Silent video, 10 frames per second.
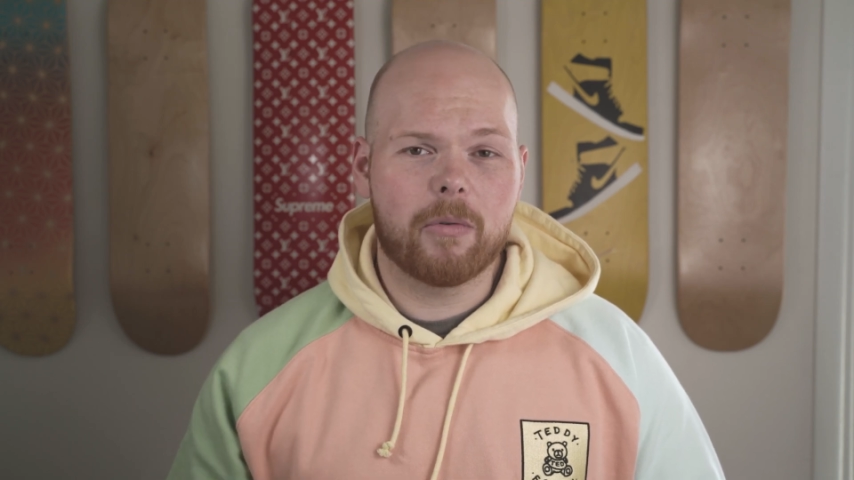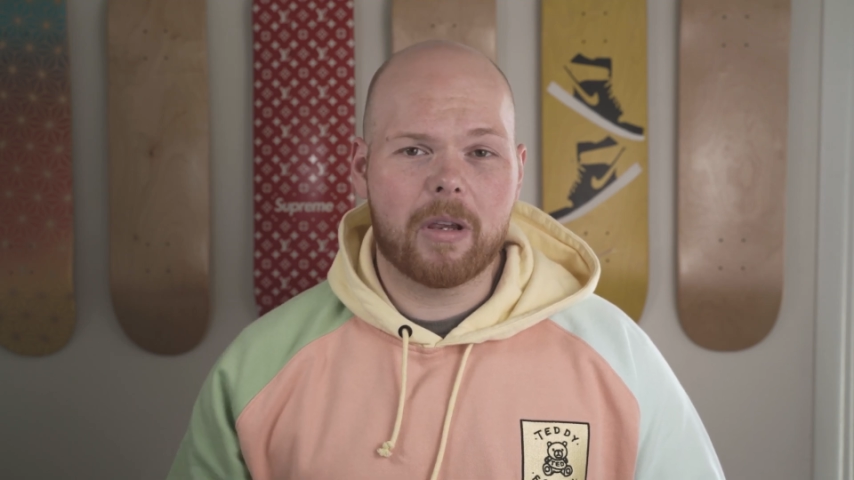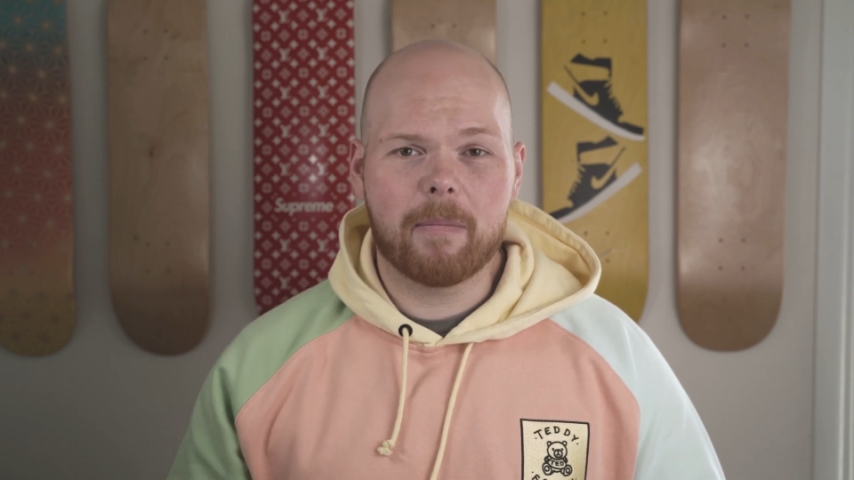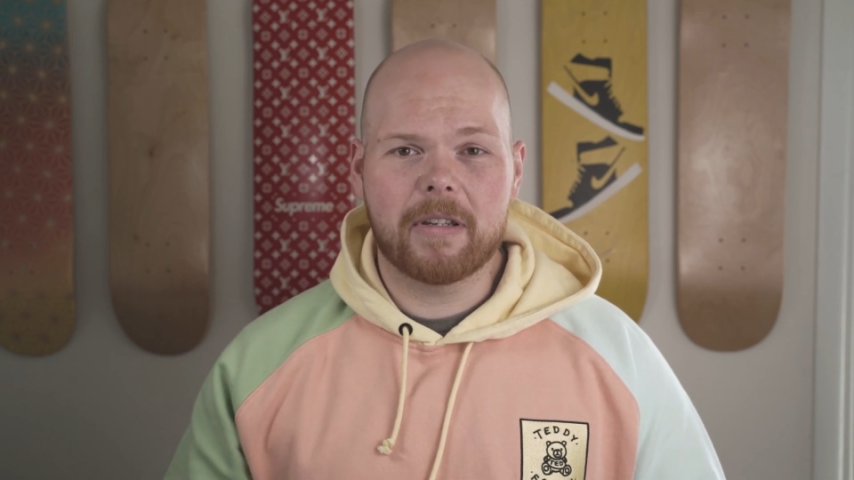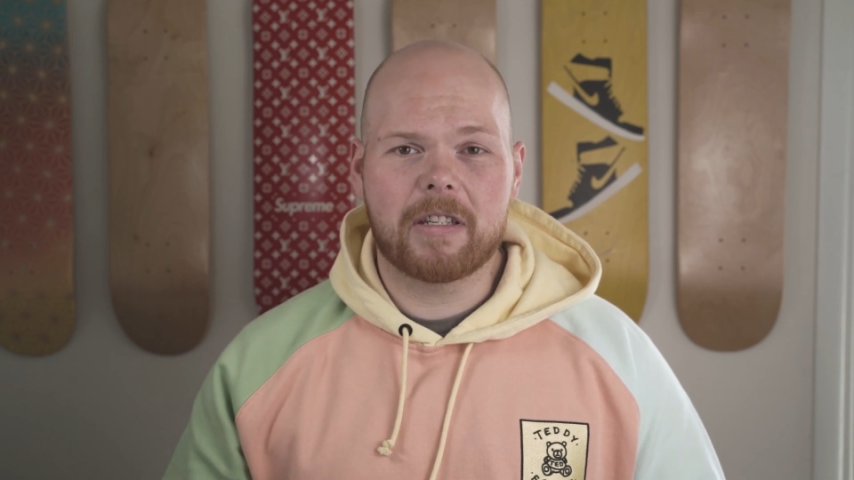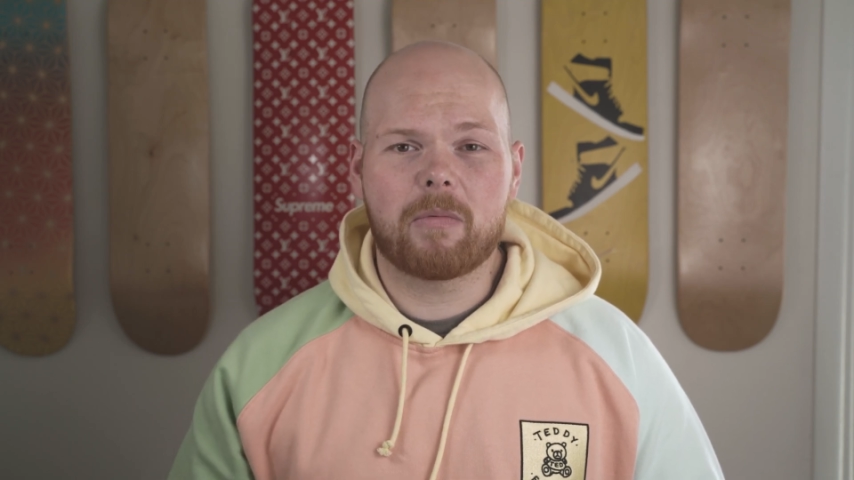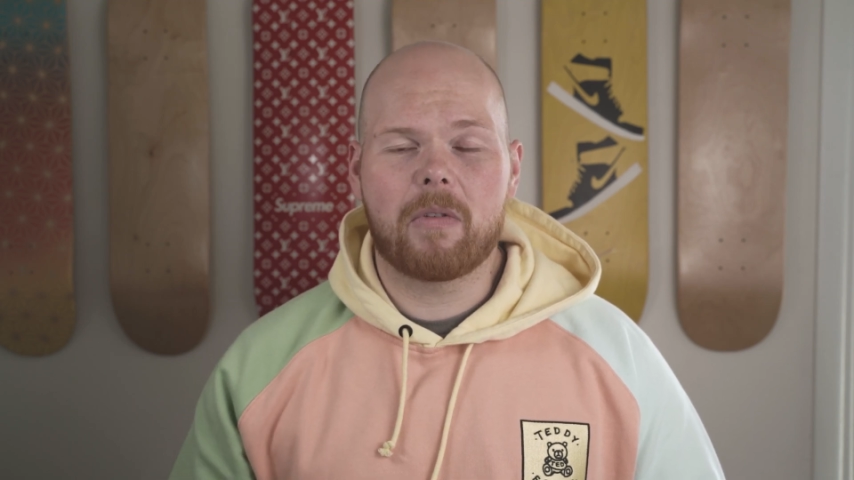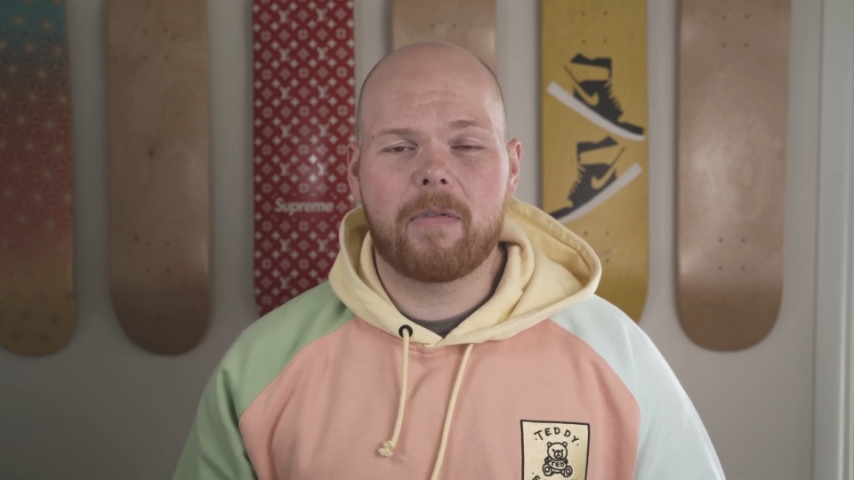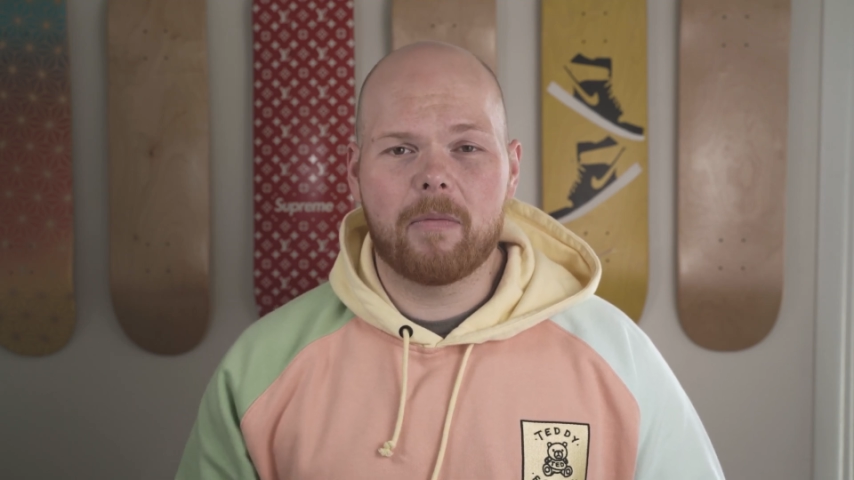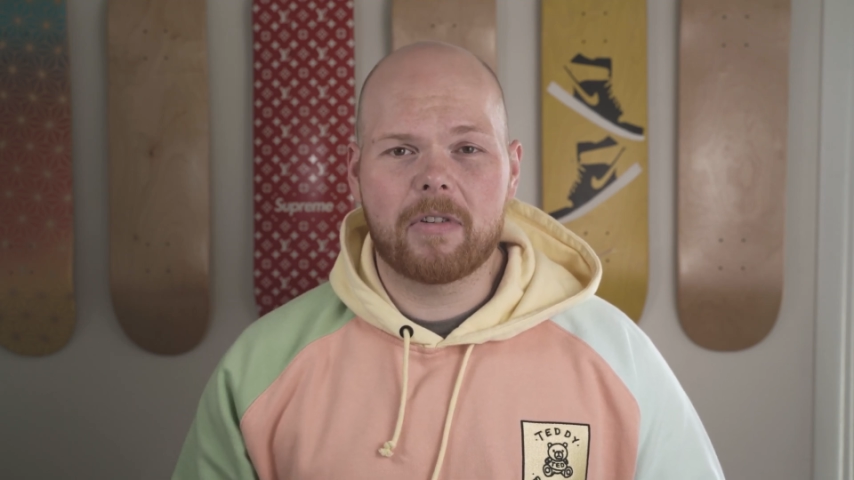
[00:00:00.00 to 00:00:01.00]
doing business
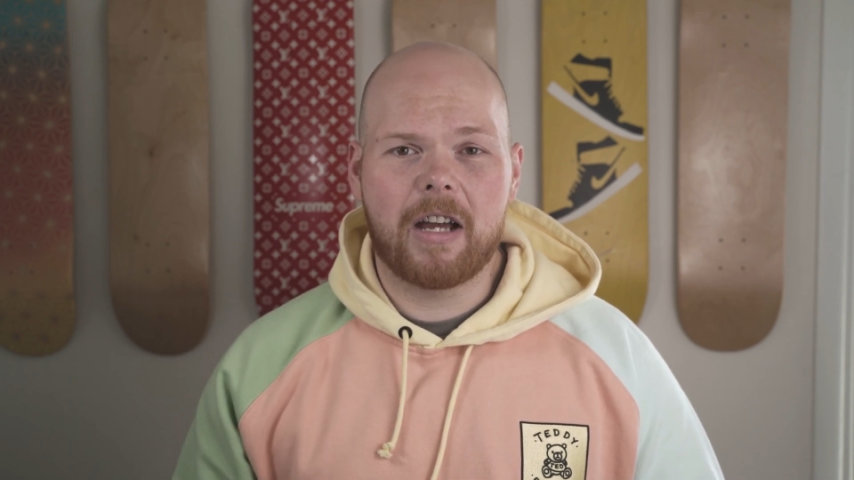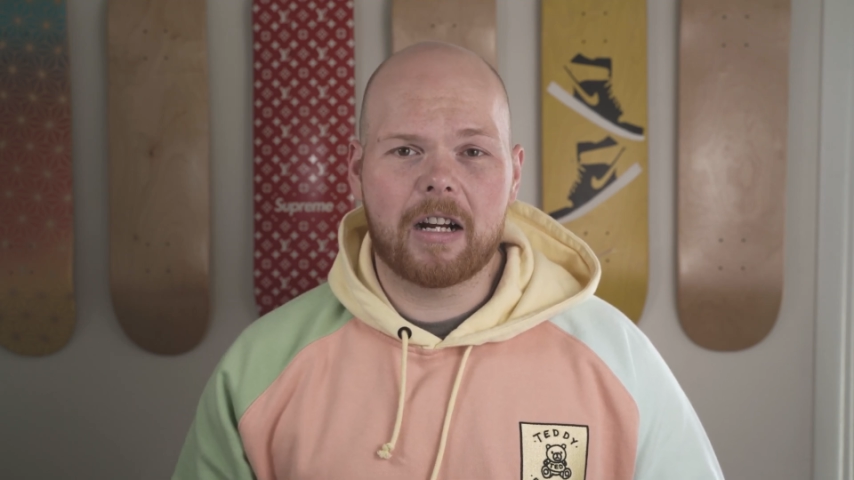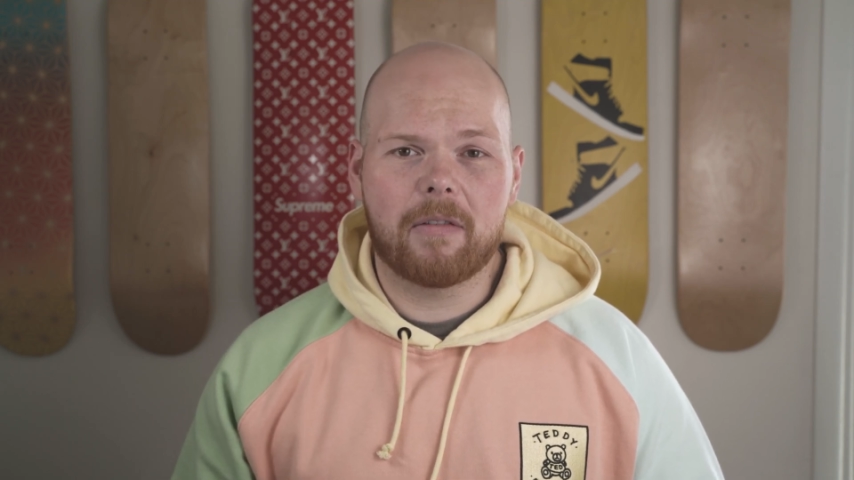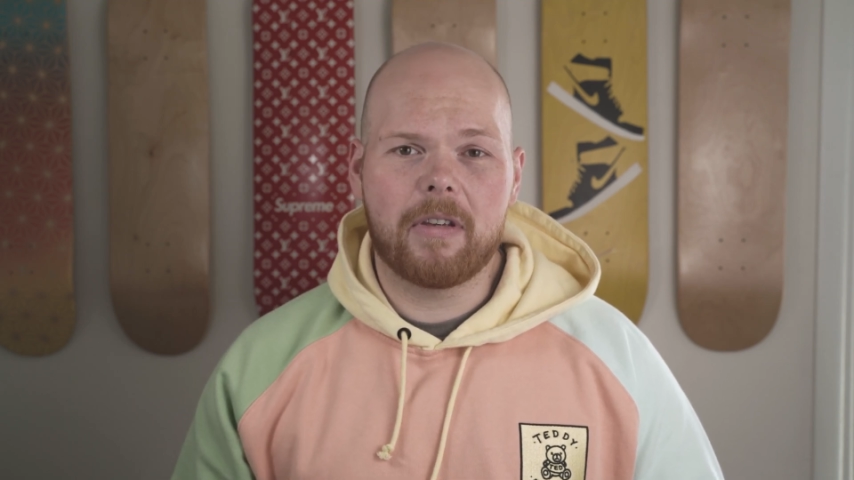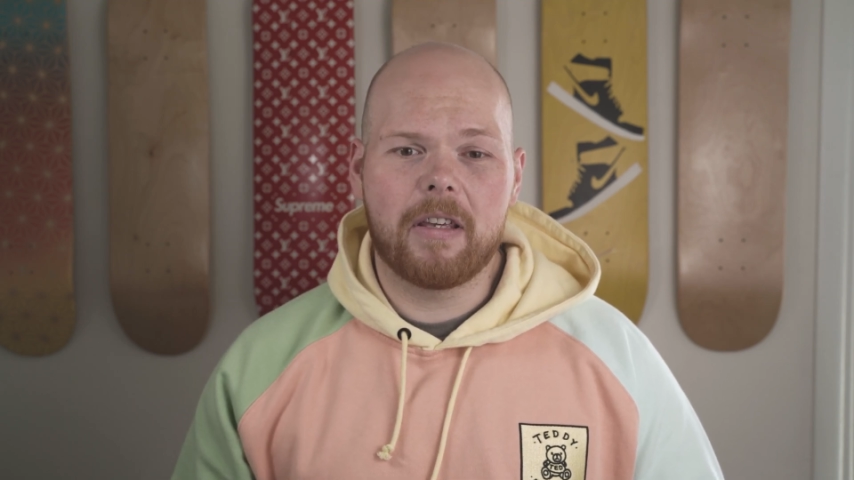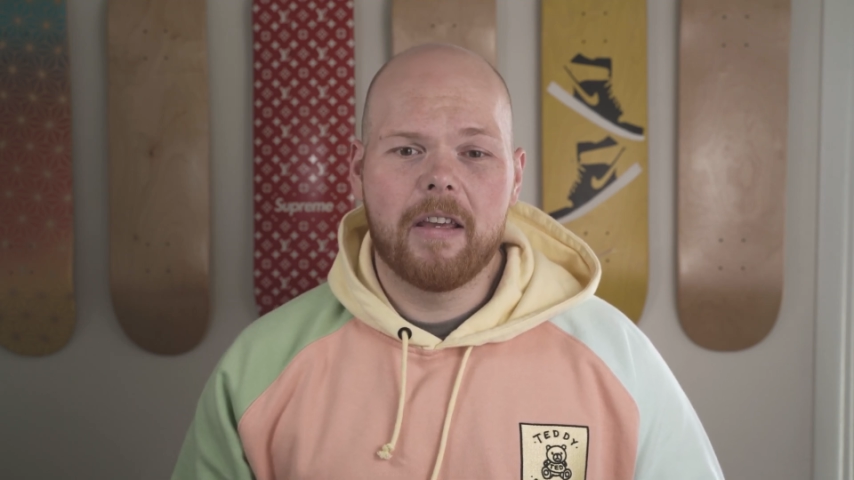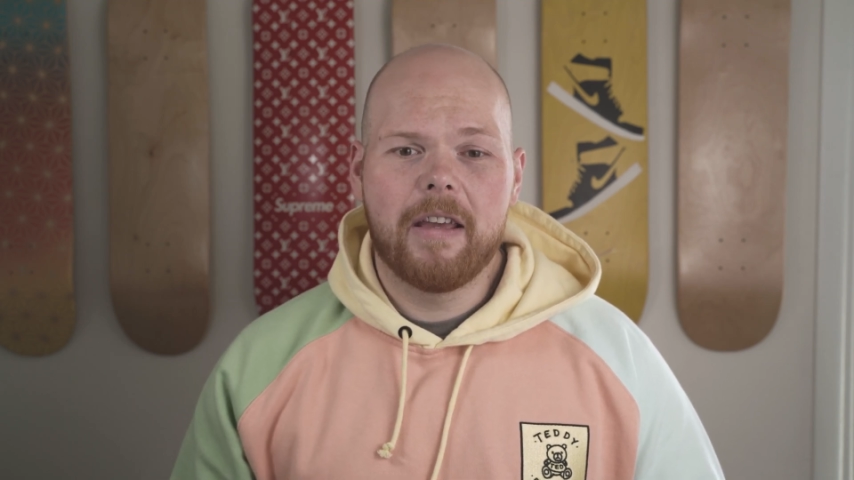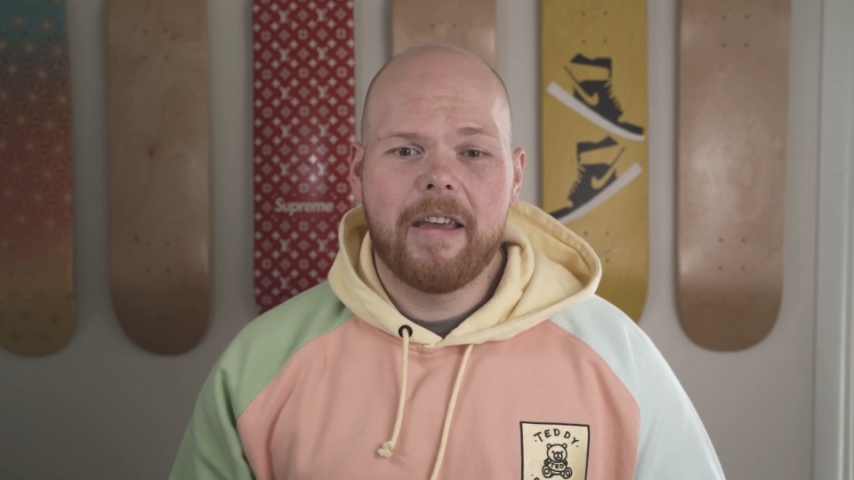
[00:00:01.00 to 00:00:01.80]
with film photography,